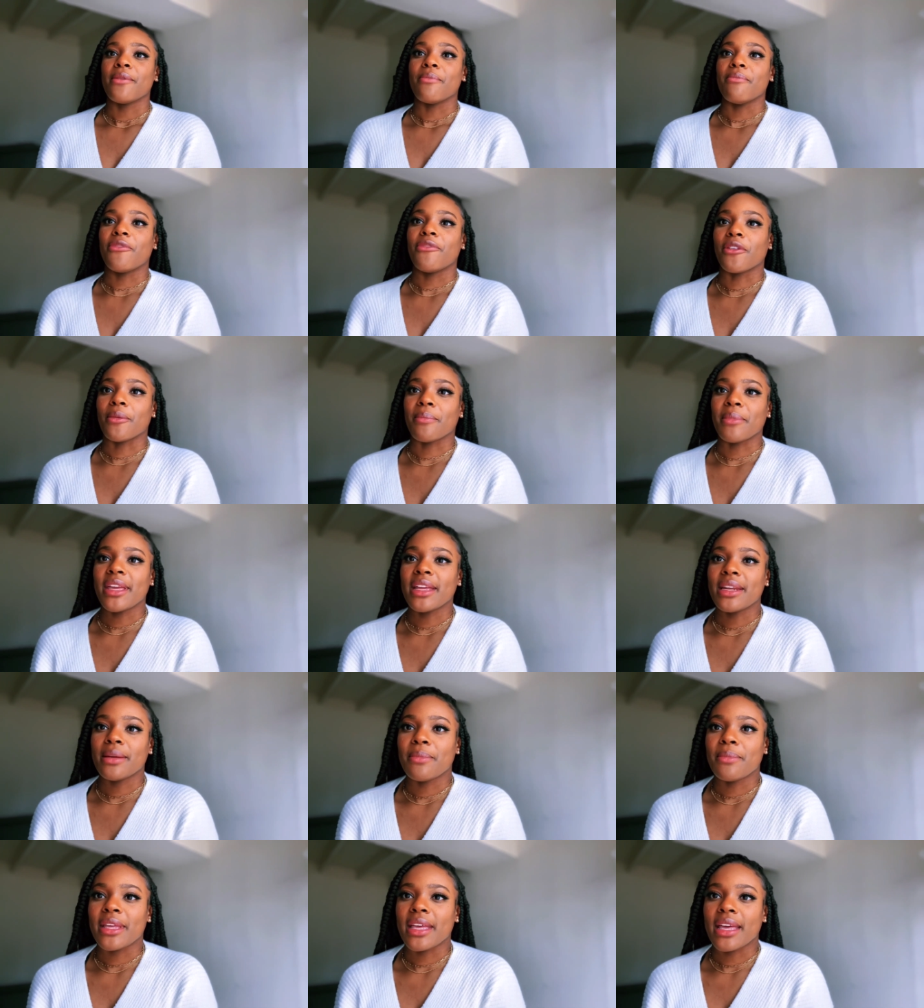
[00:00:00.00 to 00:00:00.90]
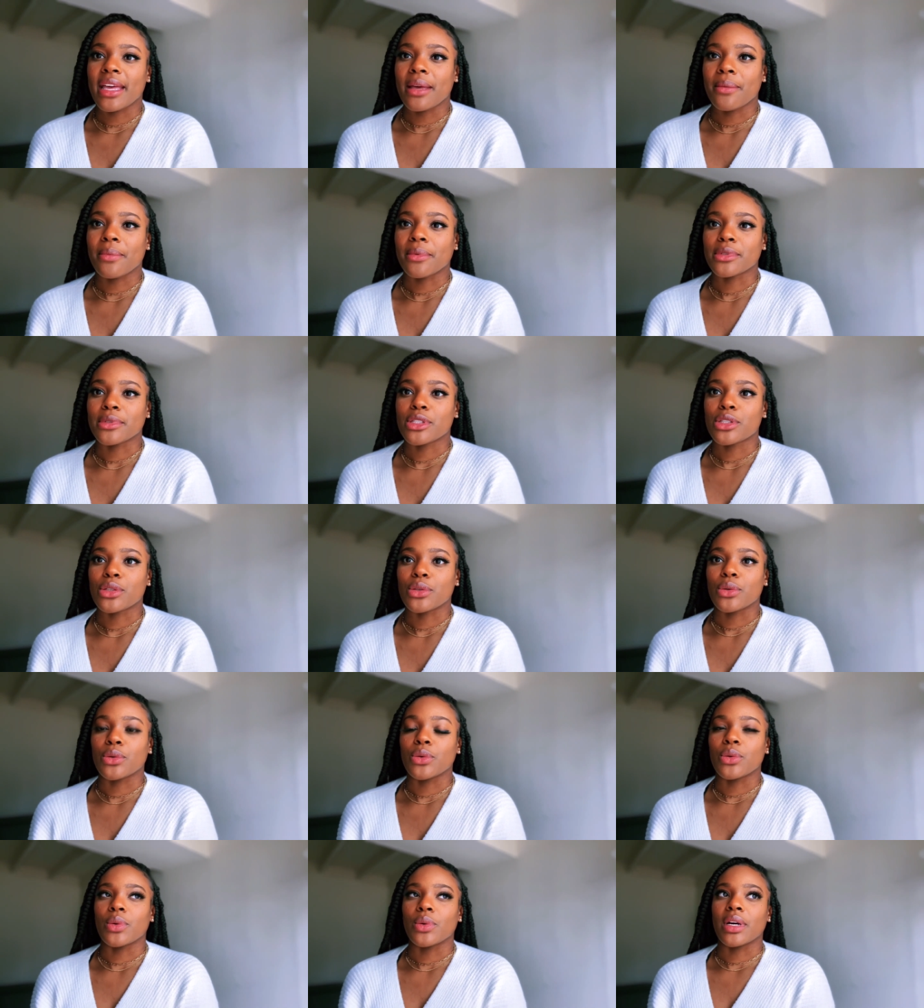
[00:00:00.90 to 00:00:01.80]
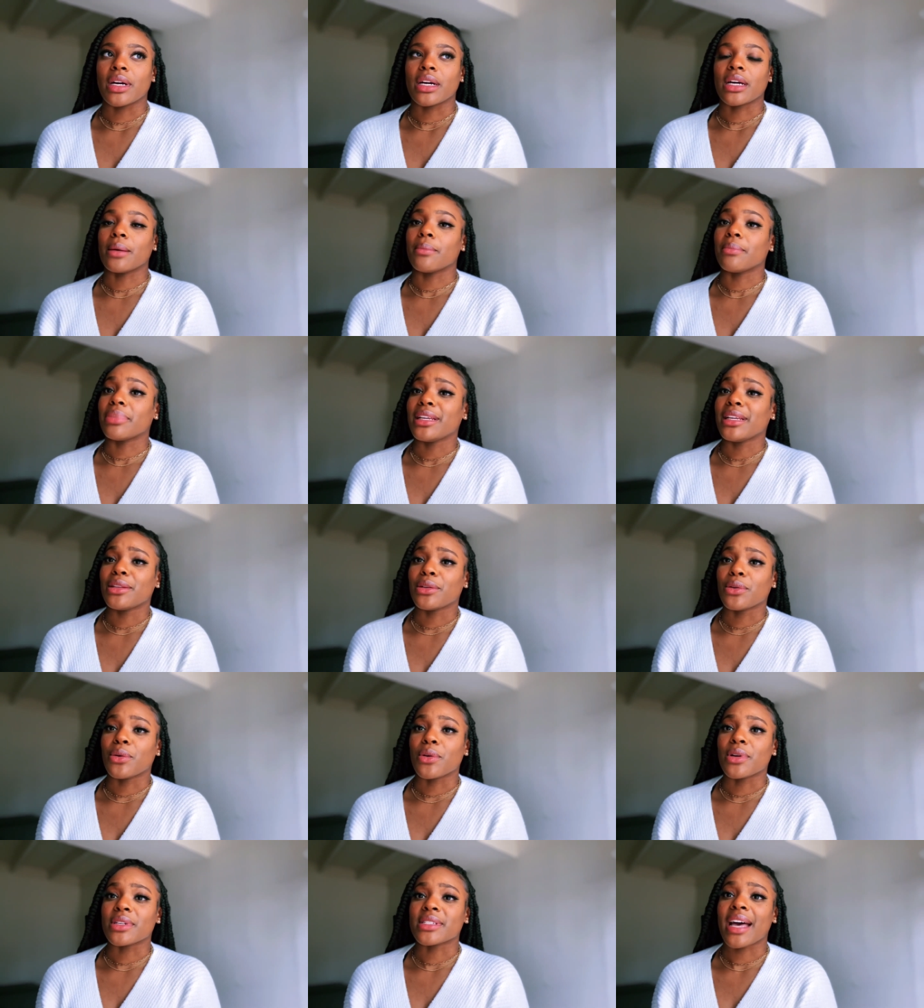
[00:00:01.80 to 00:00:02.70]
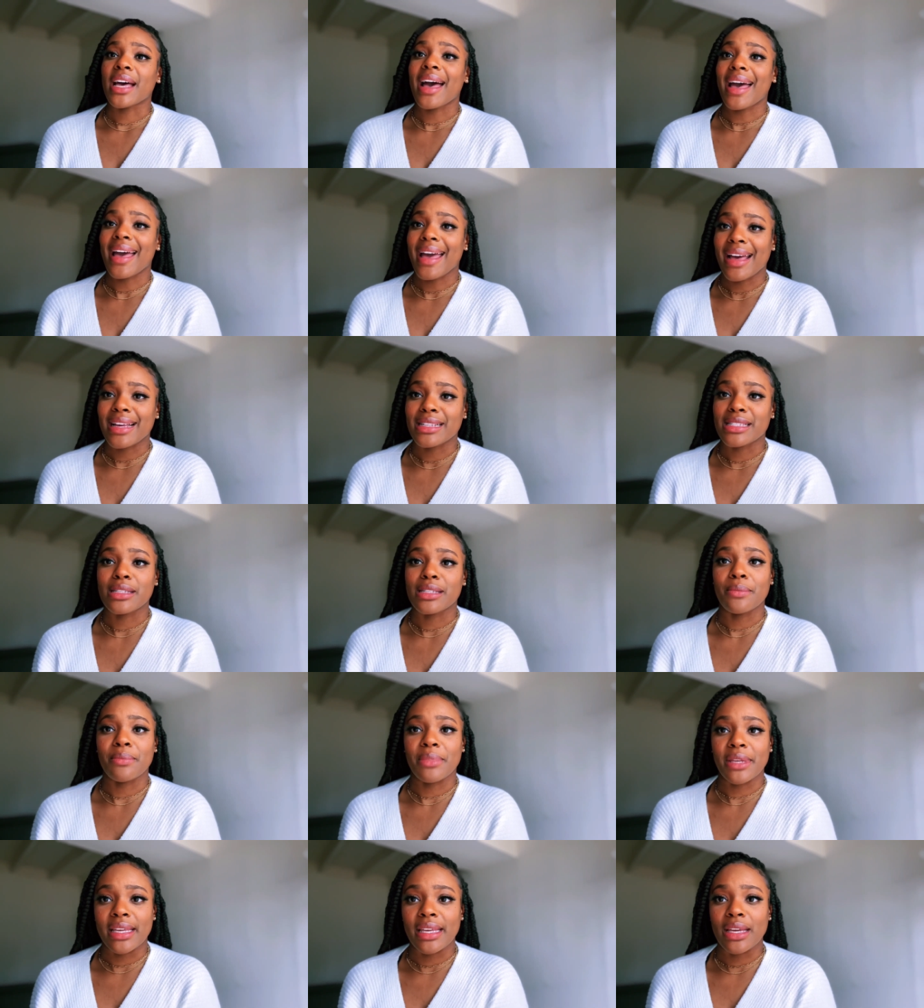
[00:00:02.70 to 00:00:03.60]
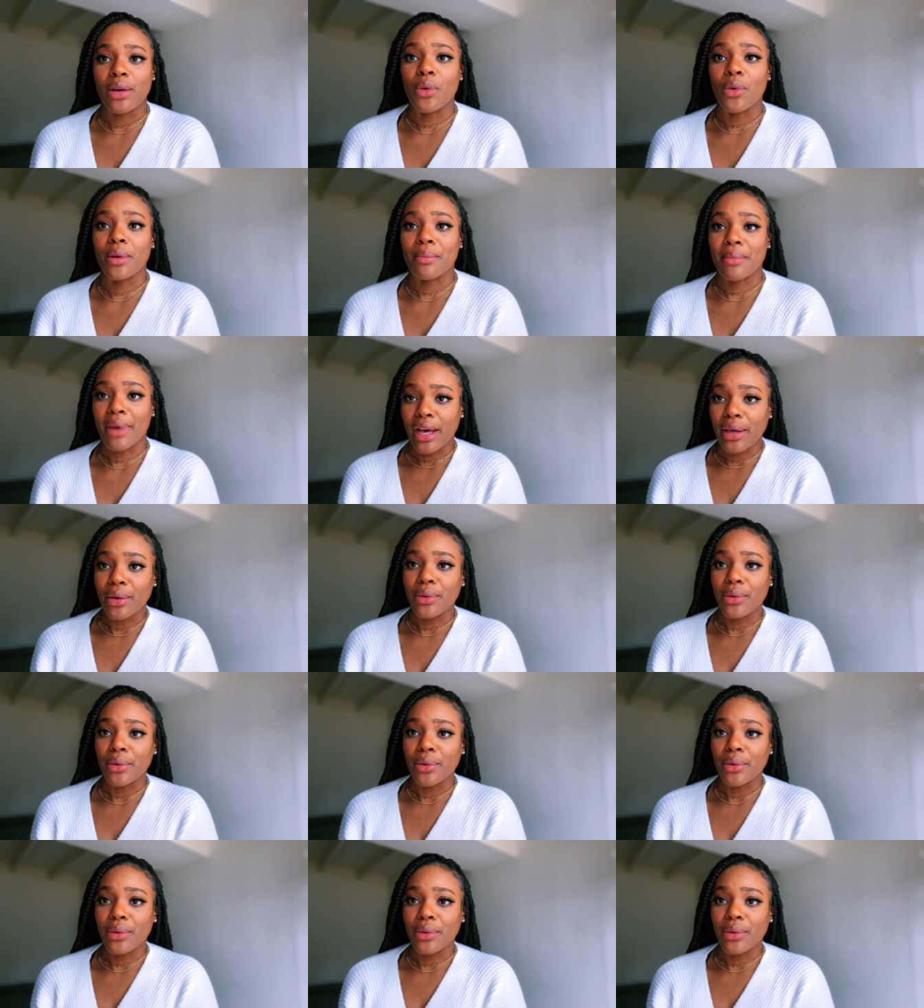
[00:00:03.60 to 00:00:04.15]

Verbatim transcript: for me to be able to complete the course, I had to be on my